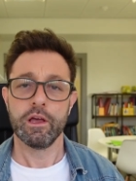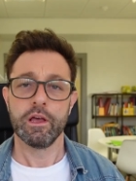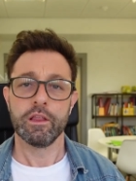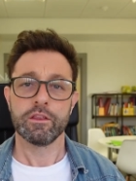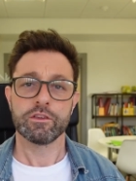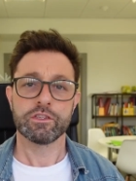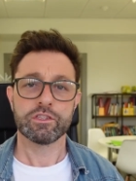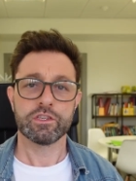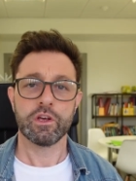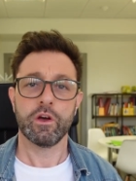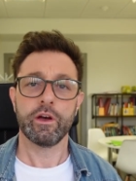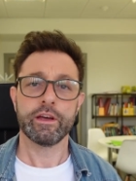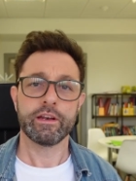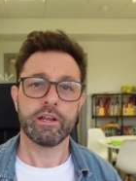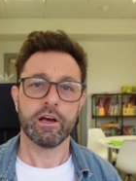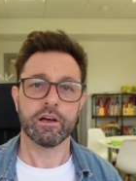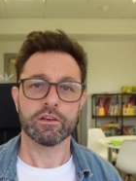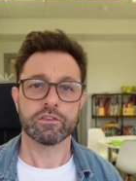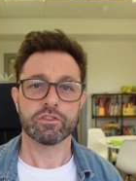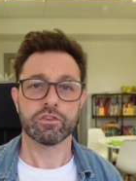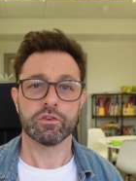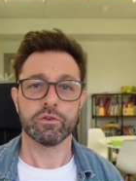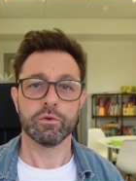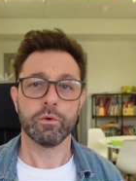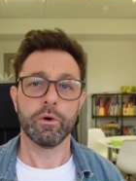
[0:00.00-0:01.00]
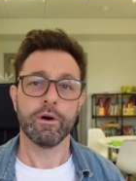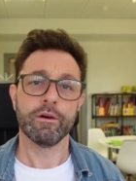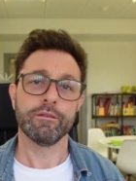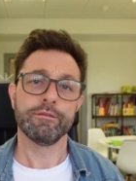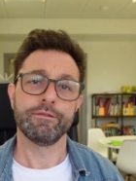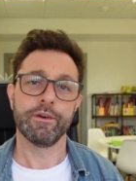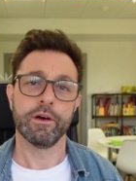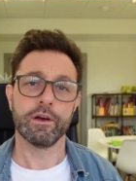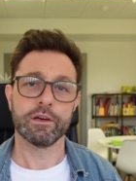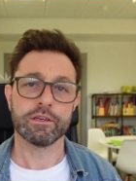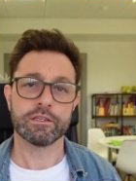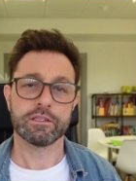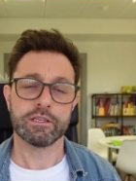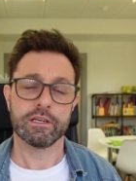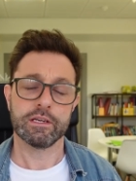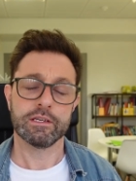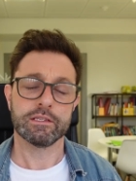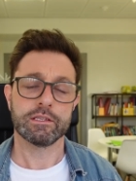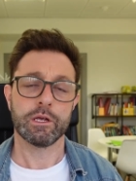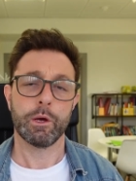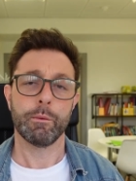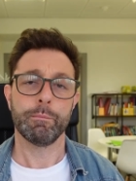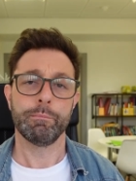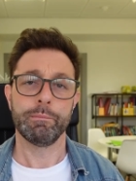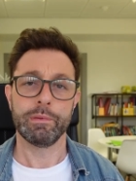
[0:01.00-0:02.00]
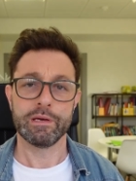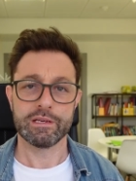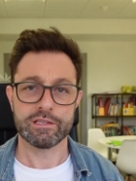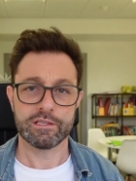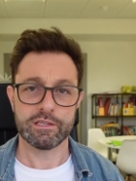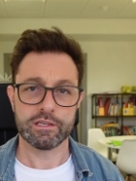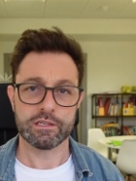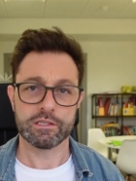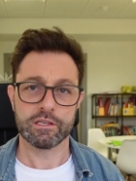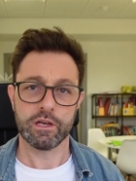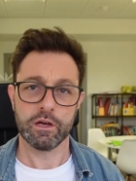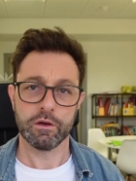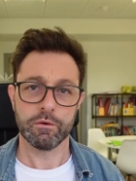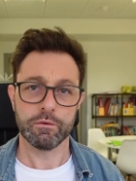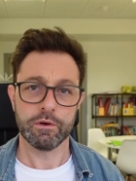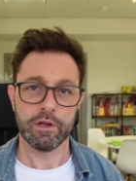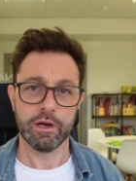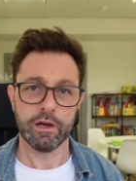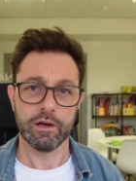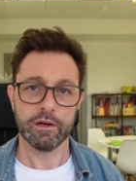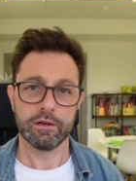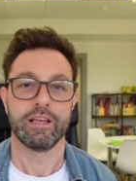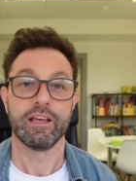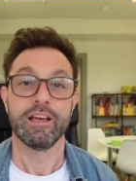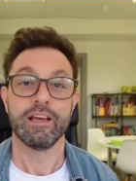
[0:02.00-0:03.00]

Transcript: side hustle versus business owner.